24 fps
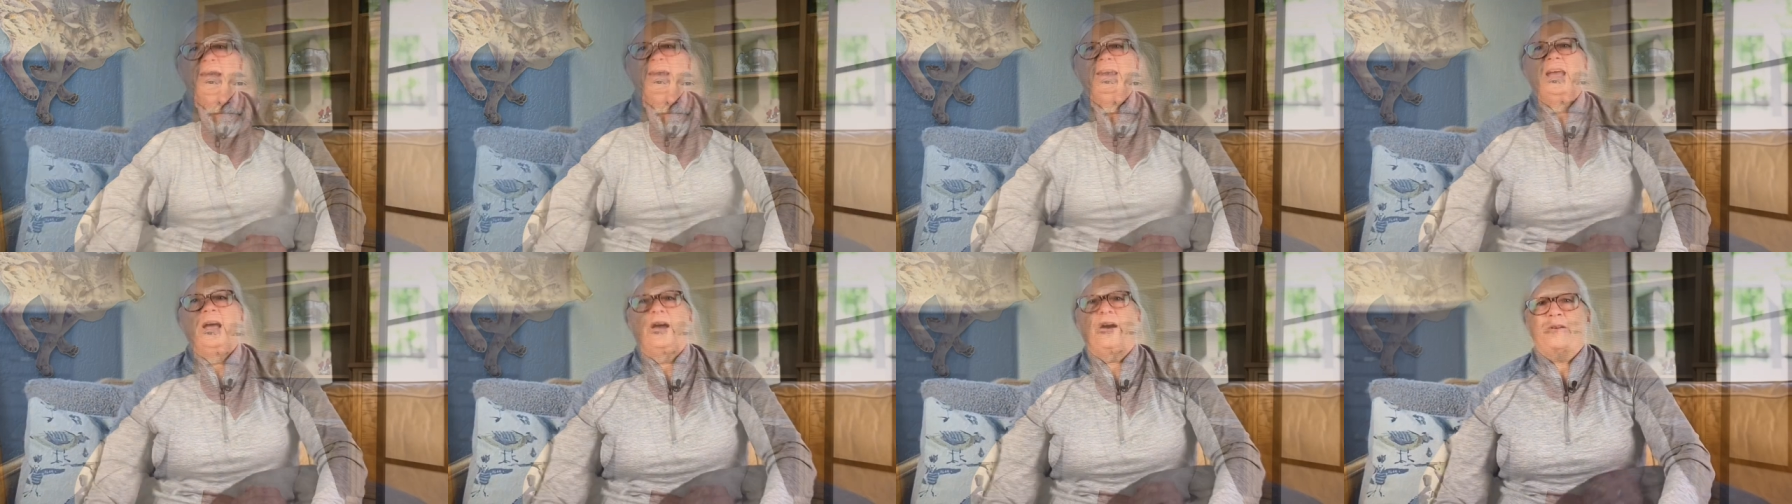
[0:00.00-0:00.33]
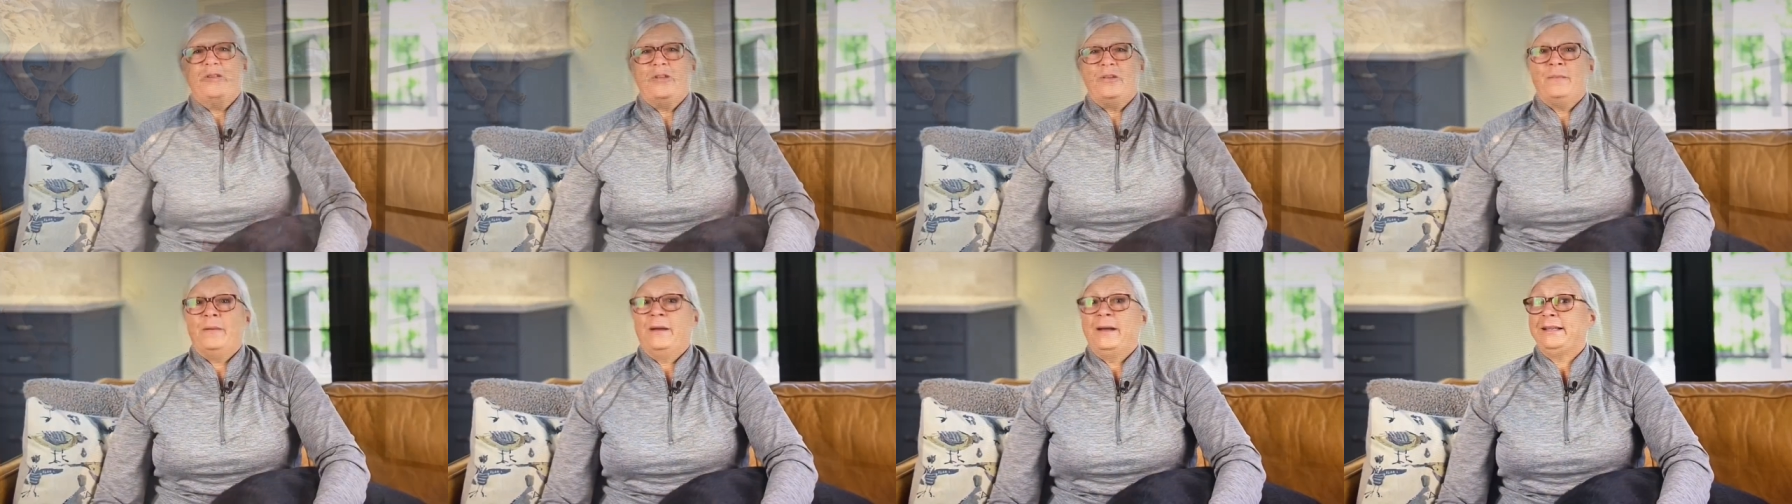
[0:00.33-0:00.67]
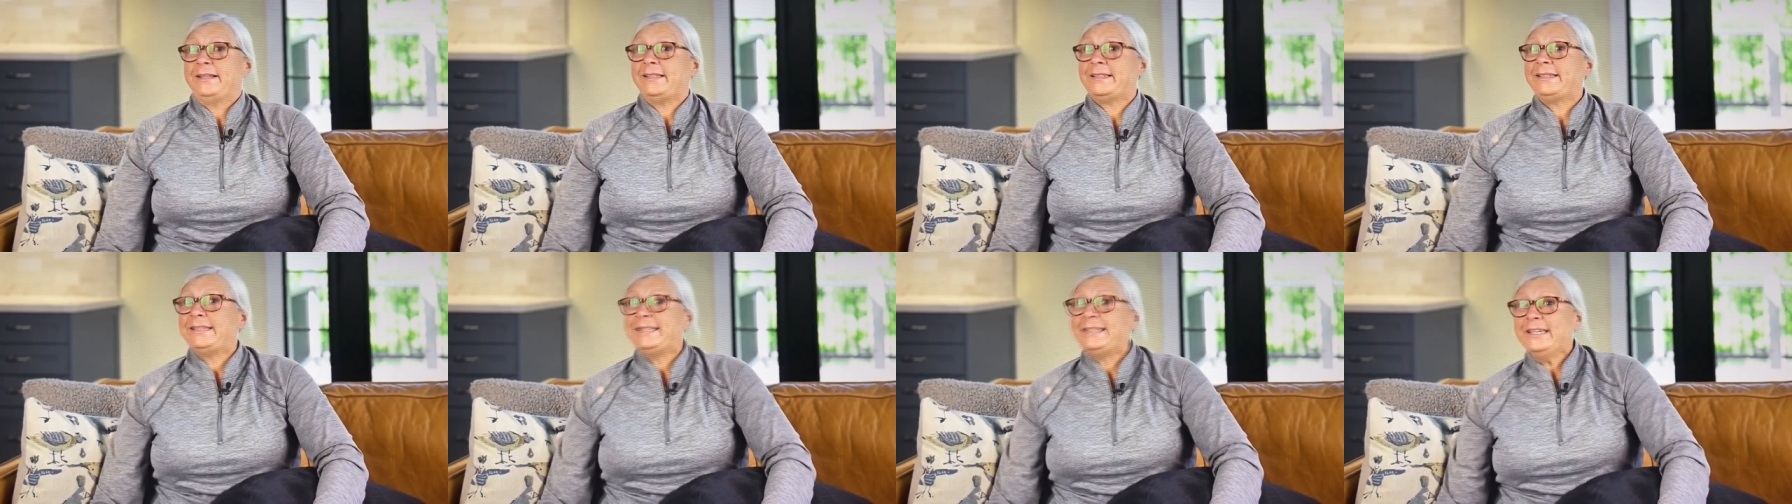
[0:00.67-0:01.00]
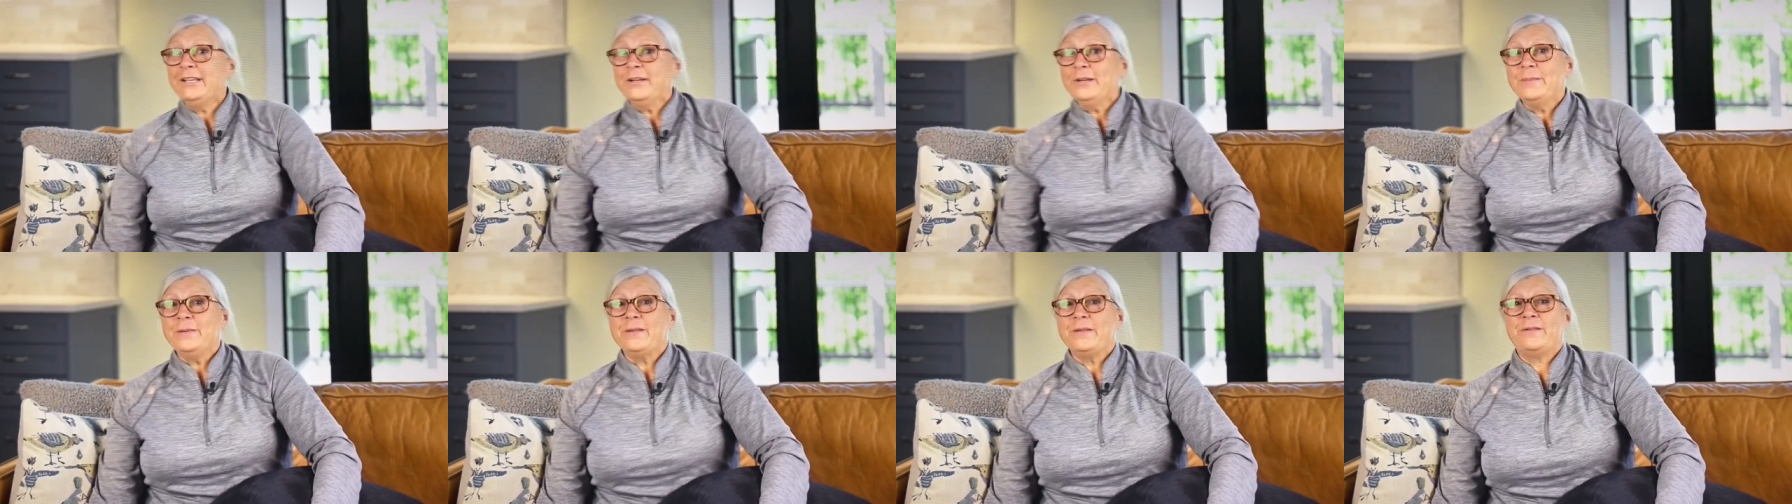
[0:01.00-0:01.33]
Now, you might
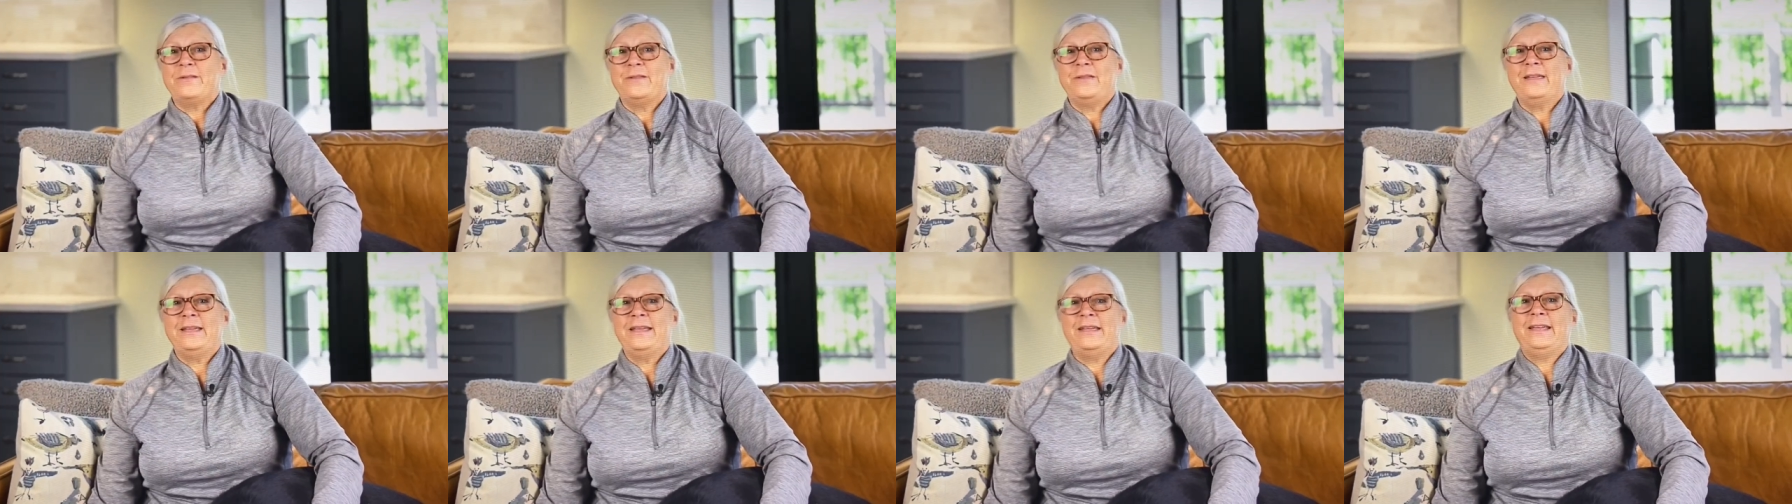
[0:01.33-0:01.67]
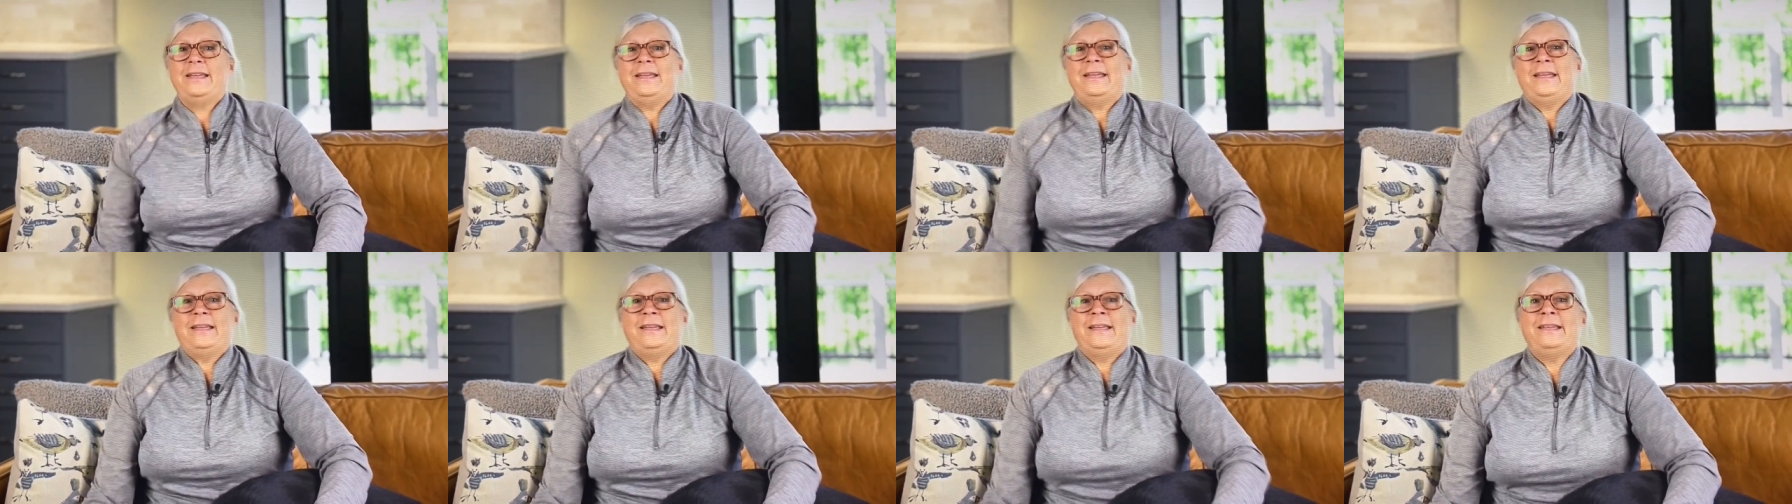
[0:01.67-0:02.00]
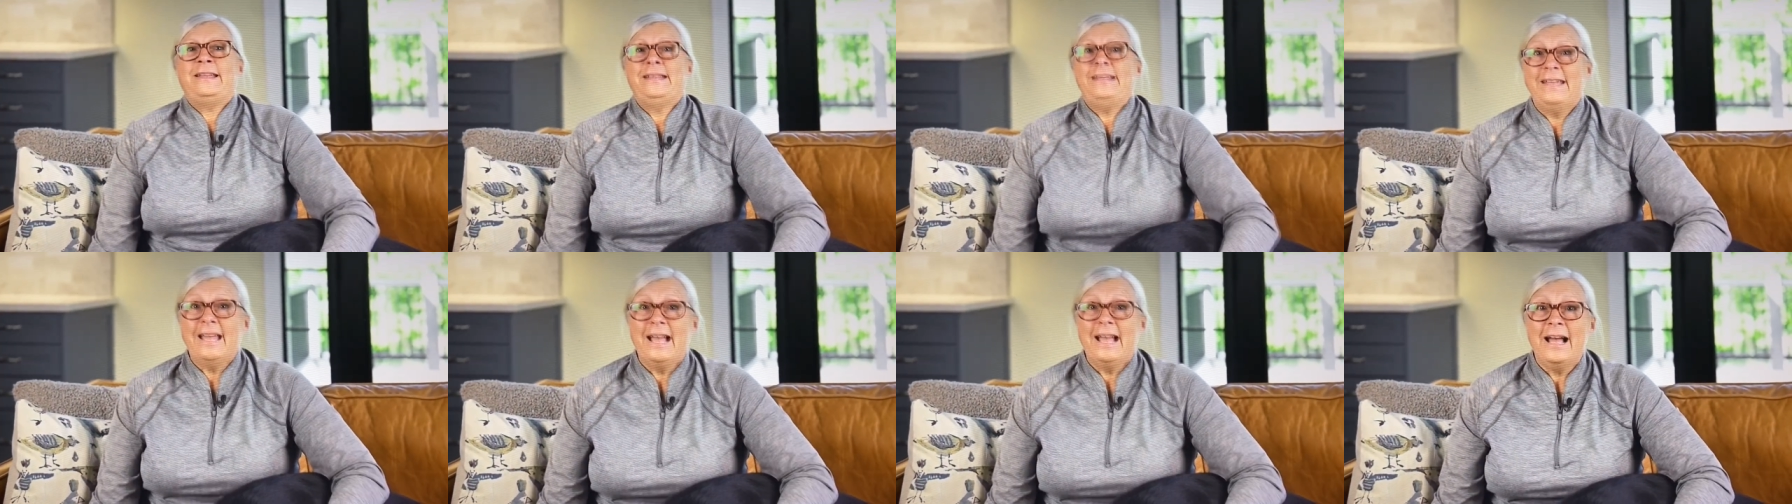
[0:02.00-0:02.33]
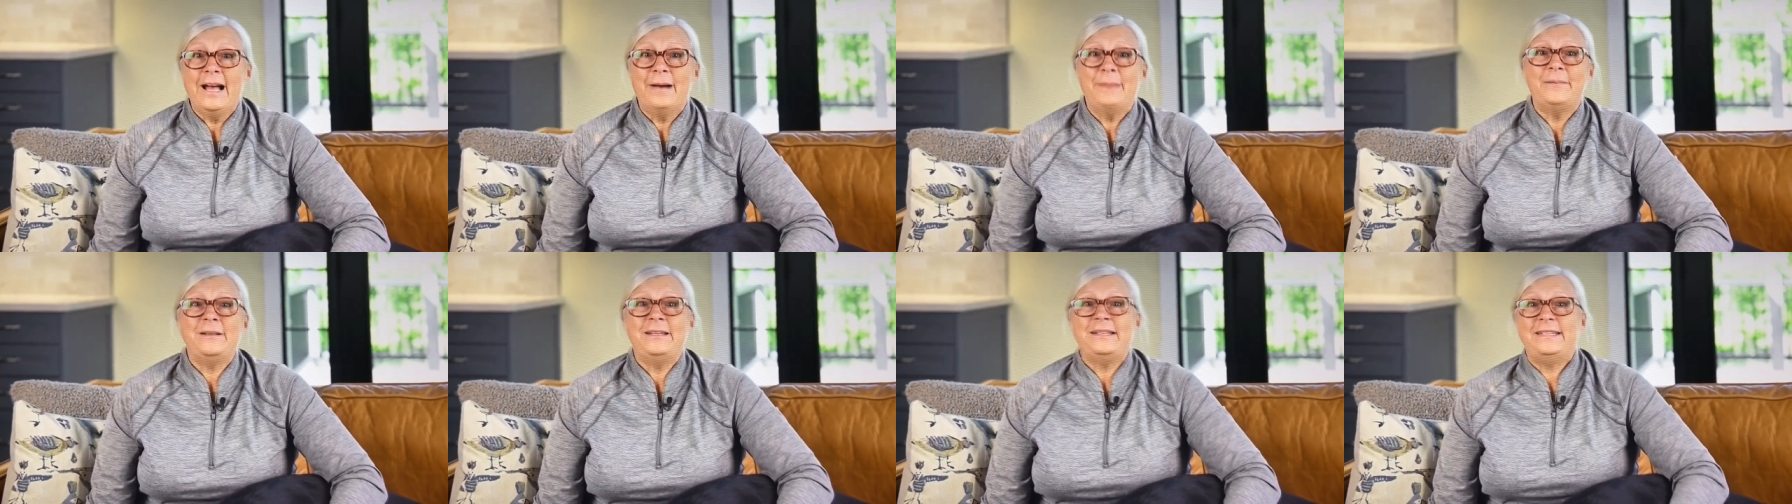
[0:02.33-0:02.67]
still be thinking,
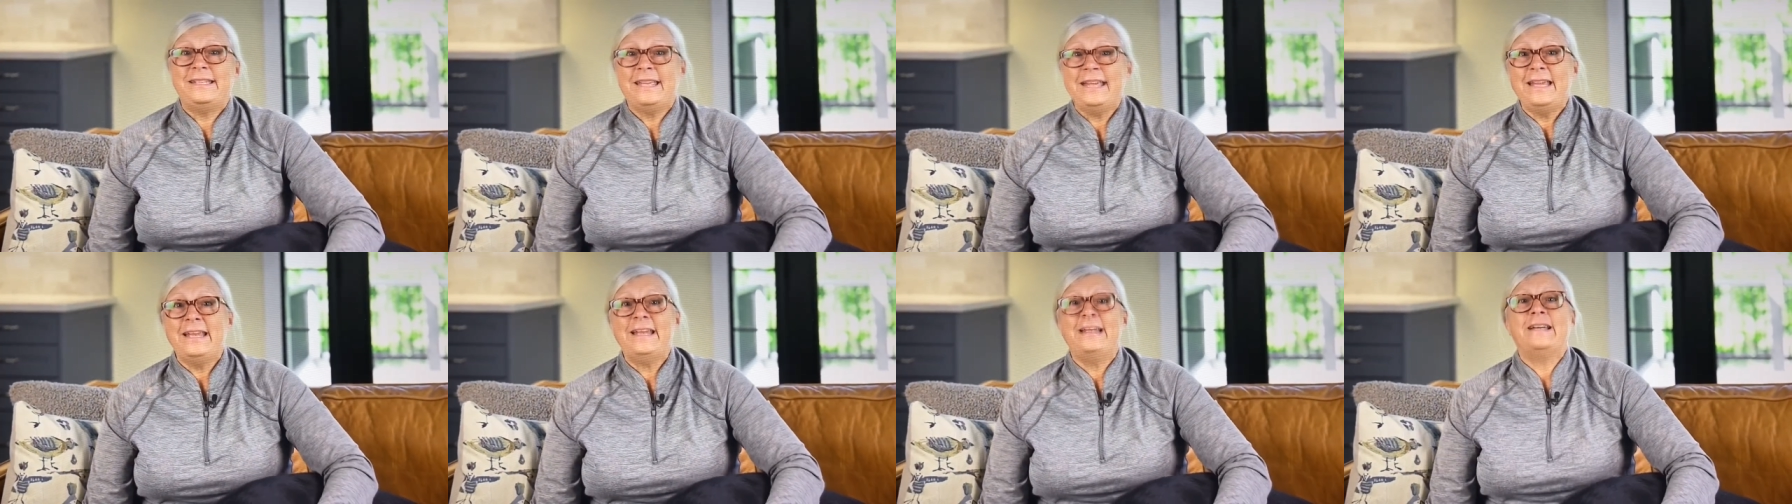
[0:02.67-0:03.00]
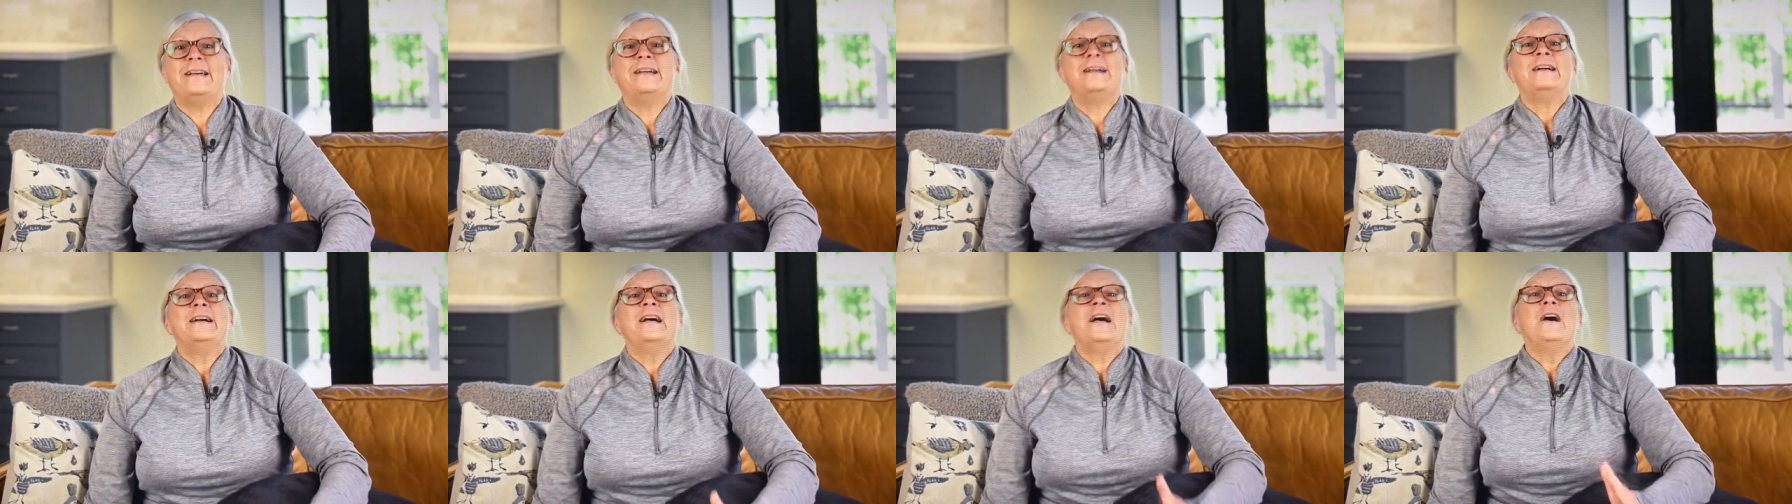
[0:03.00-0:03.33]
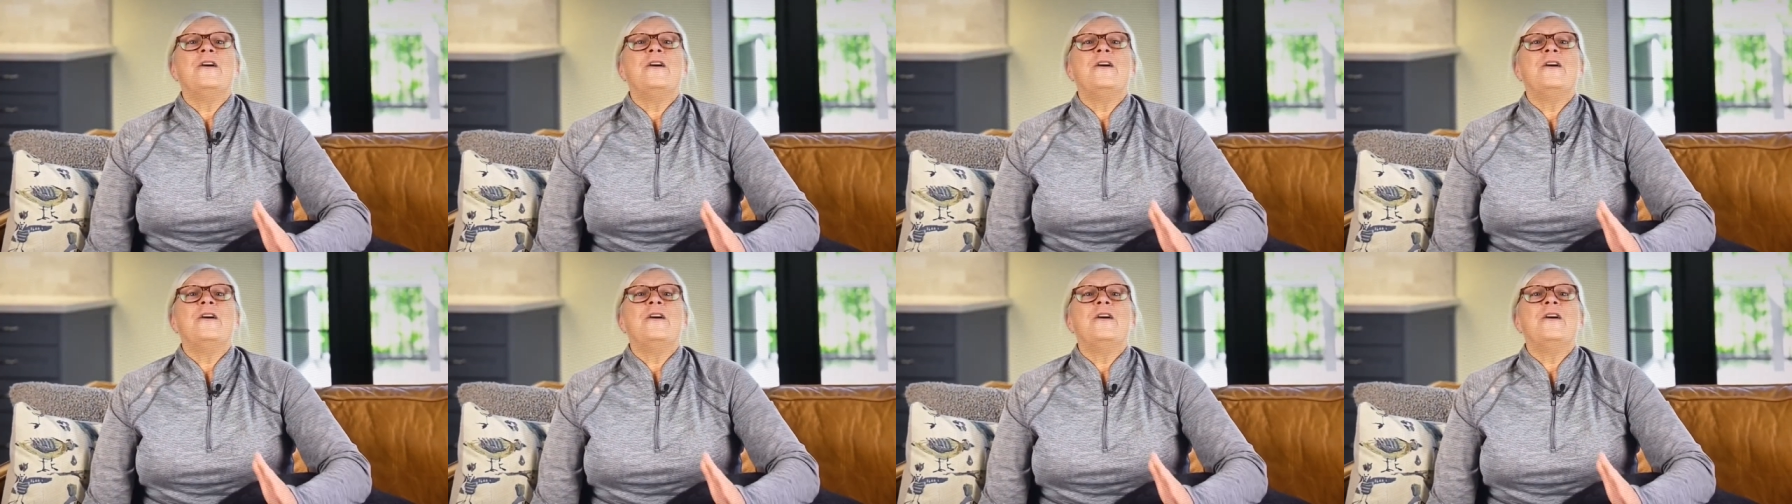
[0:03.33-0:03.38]
yeah, but Dana,